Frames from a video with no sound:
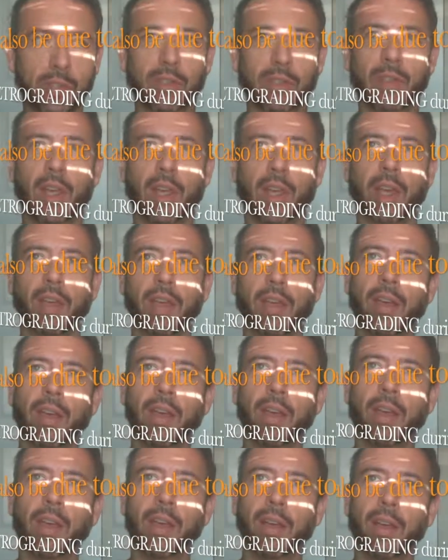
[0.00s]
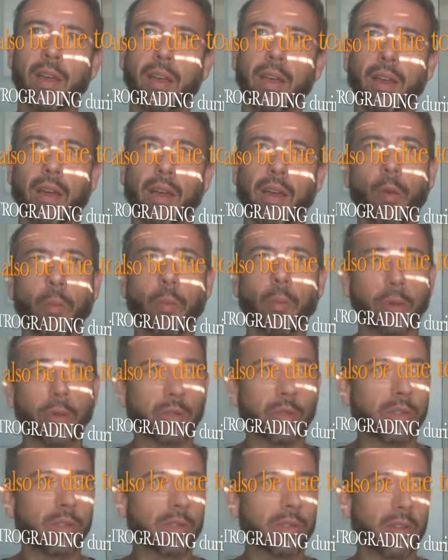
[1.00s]
like
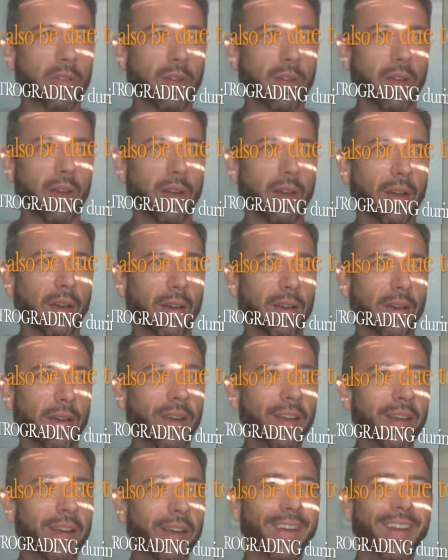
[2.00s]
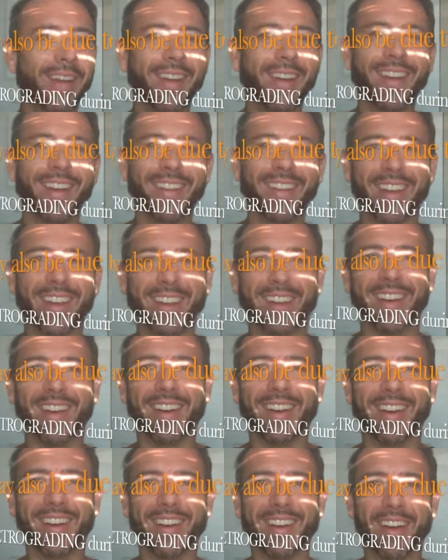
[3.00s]
almost like
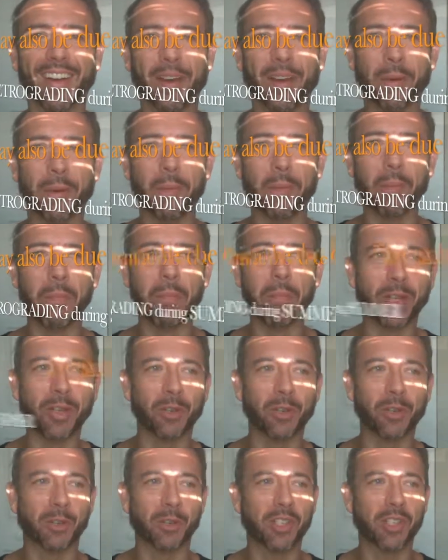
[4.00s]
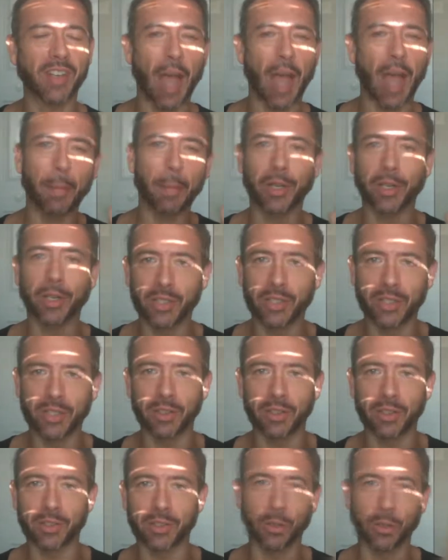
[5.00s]
a major stoppage
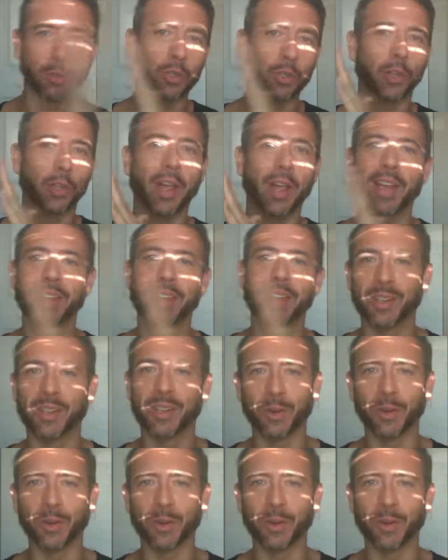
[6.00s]
to socializing or